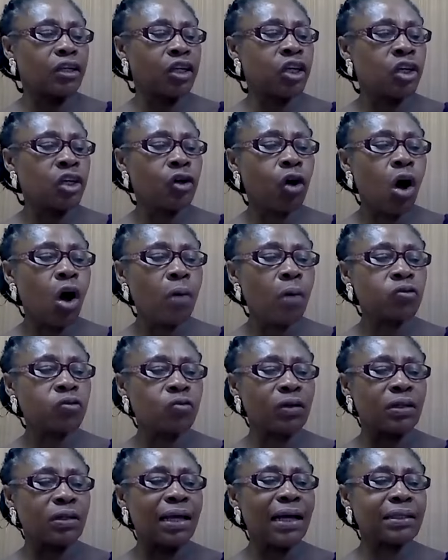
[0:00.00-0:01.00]
He
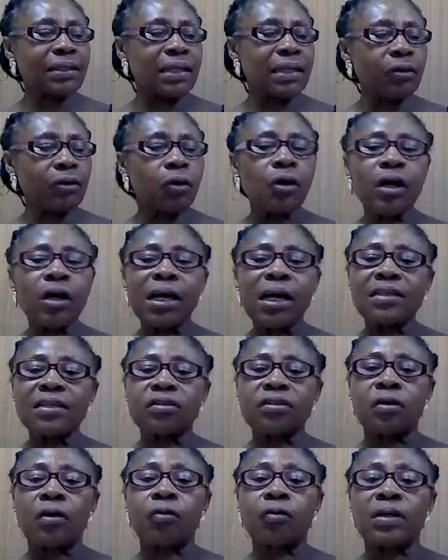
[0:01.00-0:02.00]
comes with that
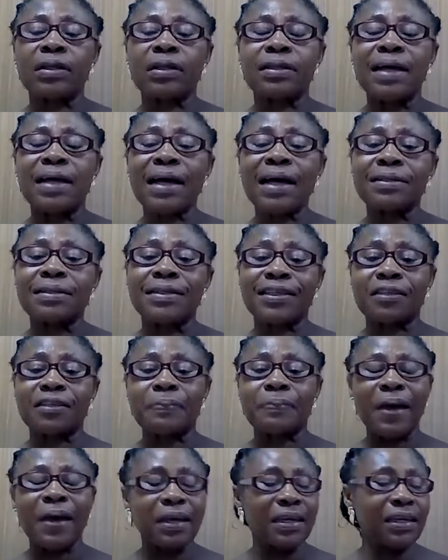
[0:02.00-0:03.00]
annoyance or with that
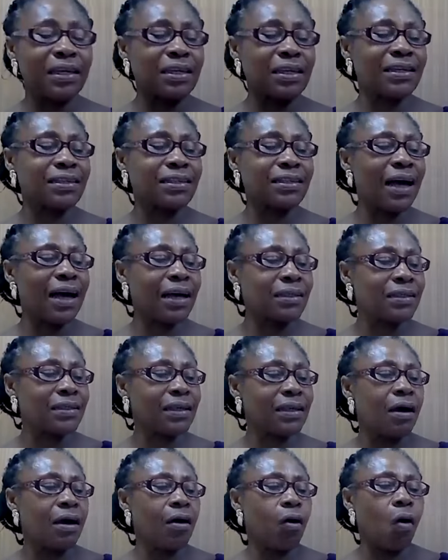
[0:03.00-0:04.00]
despair in his
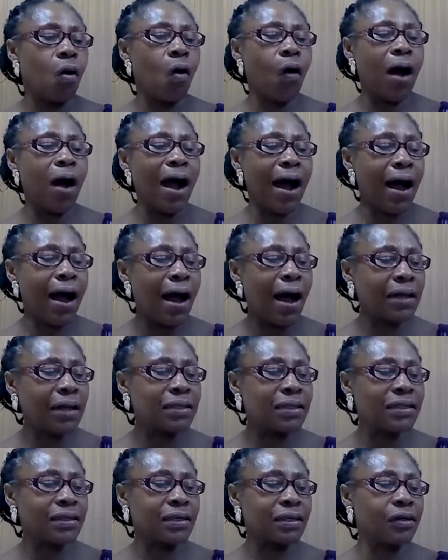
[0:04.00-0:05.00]
heart or her heart.